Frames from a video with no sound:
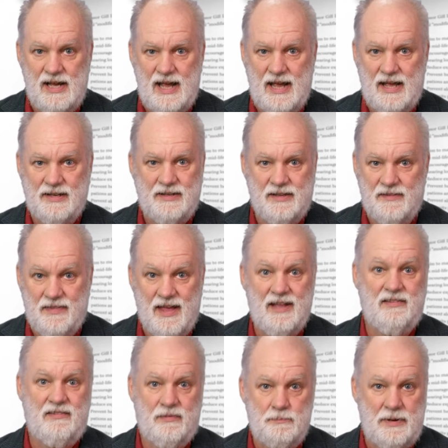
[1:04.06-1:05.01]
And
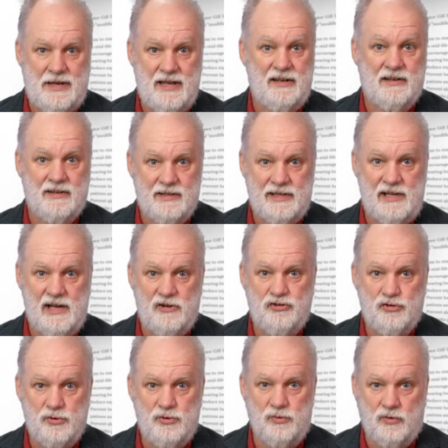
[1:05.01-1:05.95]
that's patently
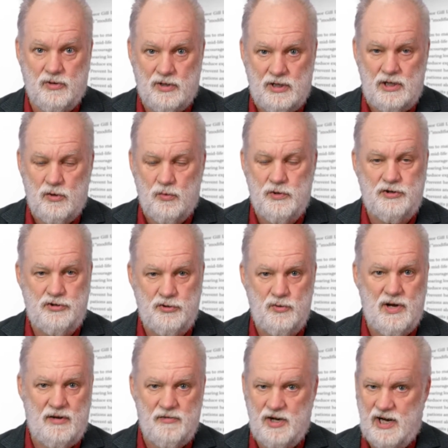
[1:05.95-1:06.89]
untrue. We do
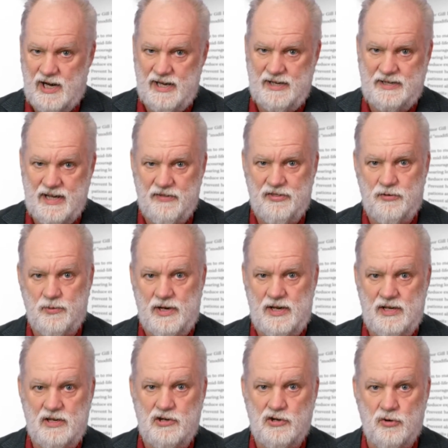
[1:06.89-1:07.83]
have a high death
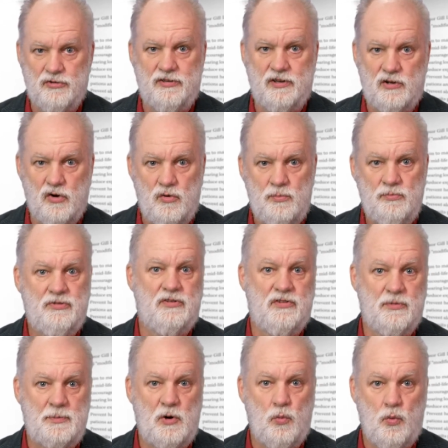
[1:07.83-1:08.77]
rate in nursing homes. It's
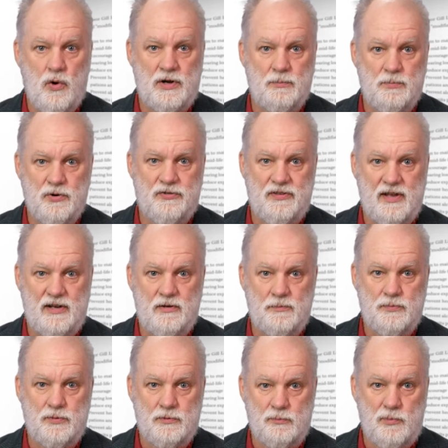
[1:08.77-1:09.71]
about
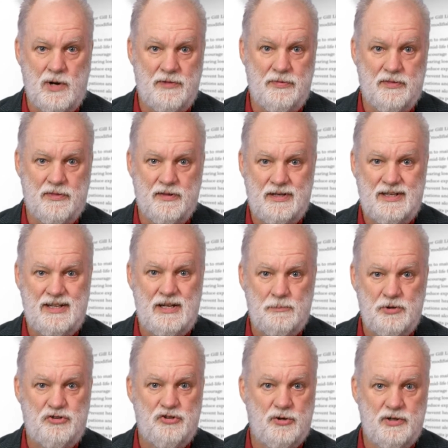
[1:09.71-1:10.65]
1% per month.
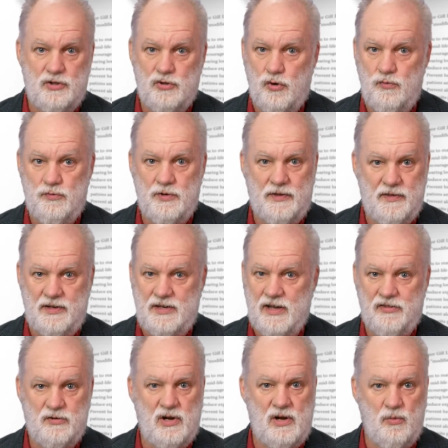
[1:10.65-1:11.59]
But during COVID, the
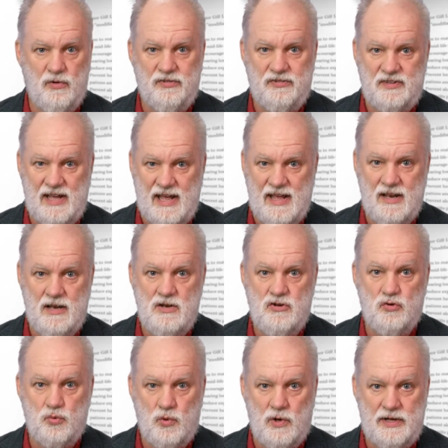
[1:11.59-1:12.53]
death rate was 10,
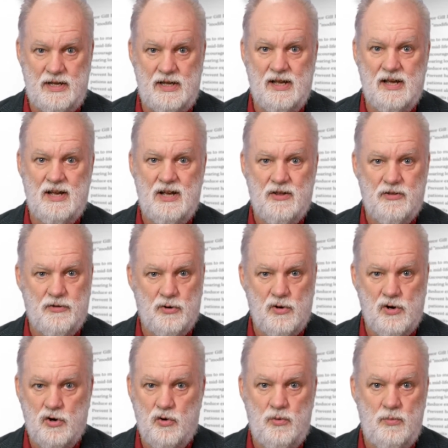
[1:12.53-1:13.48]
20. There
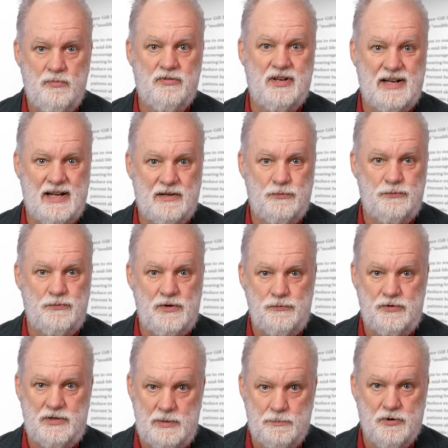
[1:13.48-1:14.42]
are homes that had
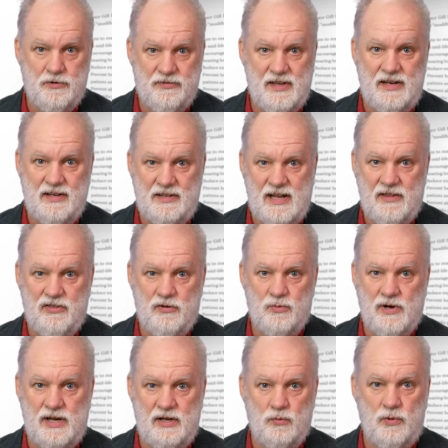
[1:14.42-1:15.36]
50% death
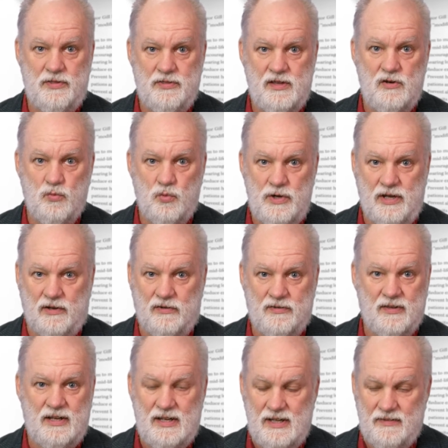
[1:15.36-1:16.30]
rate within weeks.